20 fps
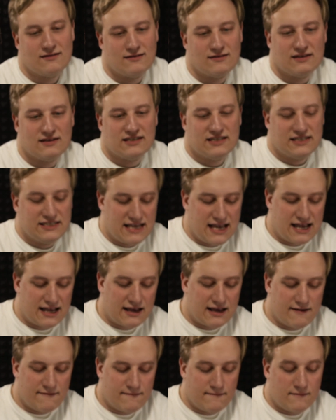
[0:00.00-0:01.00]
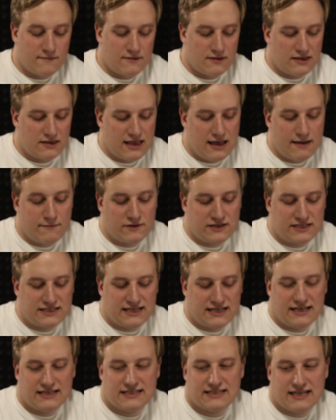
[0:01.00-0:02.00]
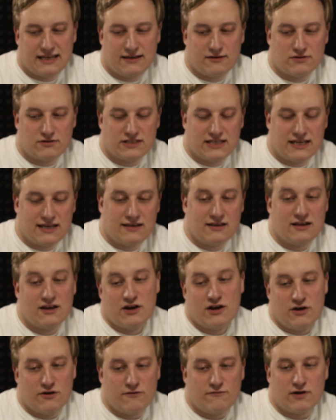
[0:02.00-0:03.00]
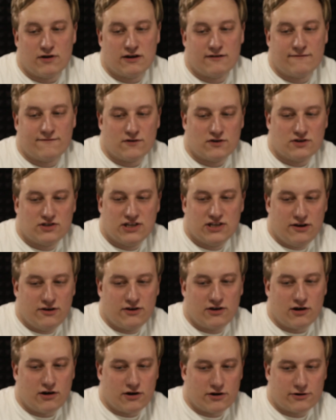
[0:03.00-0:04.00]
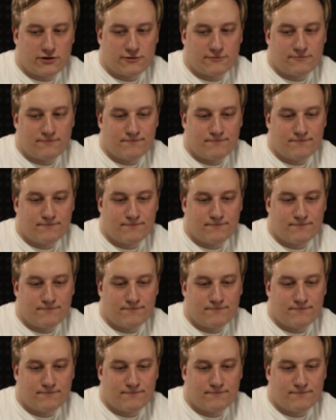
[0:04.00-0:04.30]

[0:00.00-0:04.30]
Then we see Singleton running for a 2-yarder.